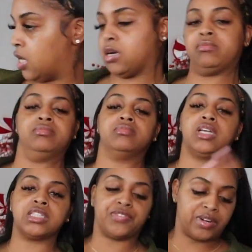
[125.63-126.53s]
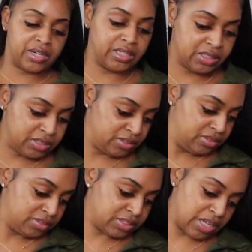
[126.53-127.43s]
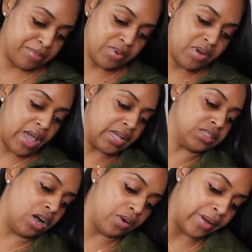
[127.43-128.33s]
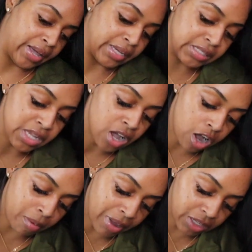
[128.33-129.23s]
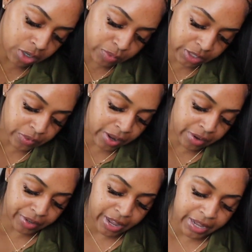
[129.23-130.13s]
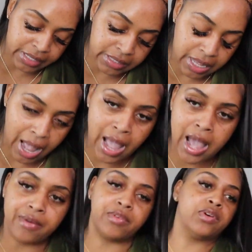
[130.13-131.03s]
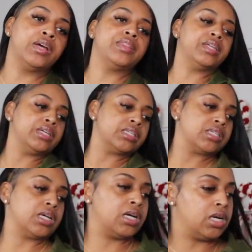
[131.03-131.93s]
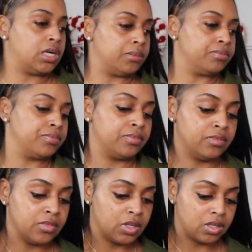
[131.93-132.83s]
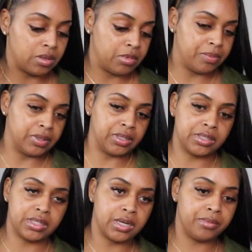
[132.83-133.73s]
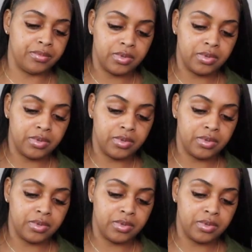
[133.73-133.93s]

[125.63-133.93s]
Um, it's very simple as always on my little runaround days. I have on this, um, let me put this up.